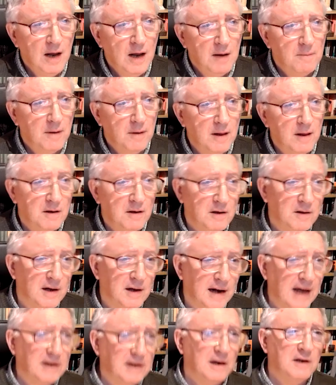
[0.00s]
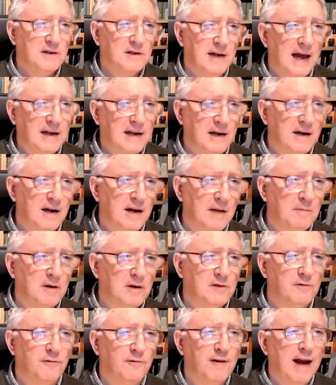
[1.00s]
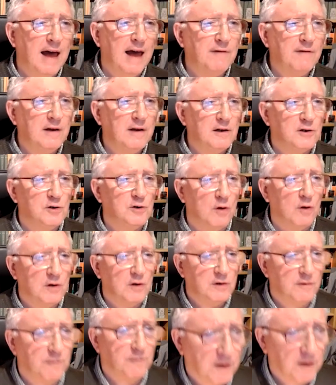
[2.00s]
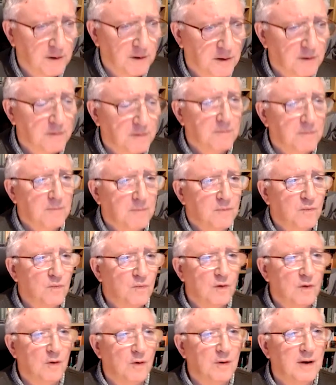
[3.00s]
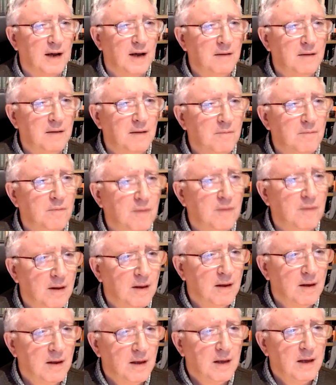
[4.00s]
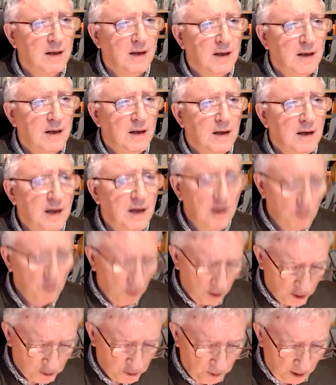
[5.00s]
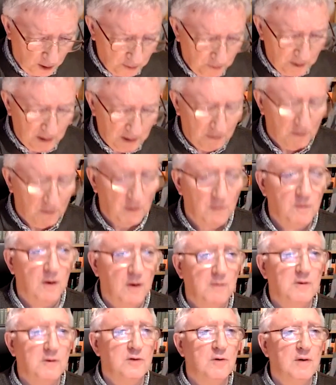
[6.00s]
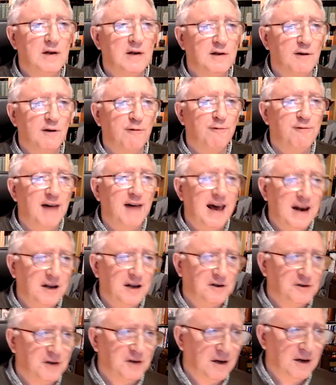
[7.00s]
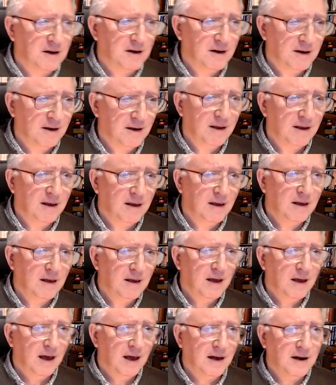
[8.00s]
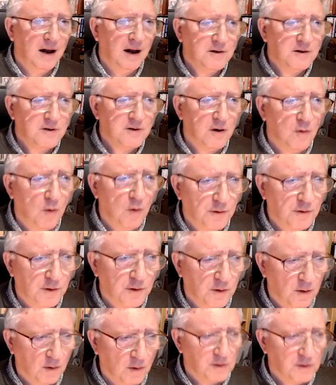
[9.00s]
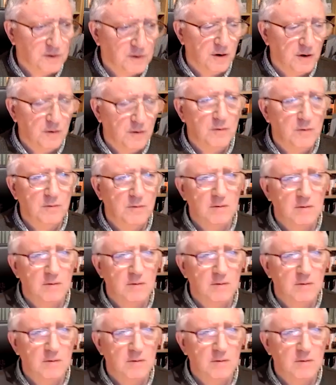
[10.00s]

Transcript: But the Latin, his Latin name is Flavius Josephus. Okay, he was what we what is known as a Pharisee, an ultra-orthodox Jew,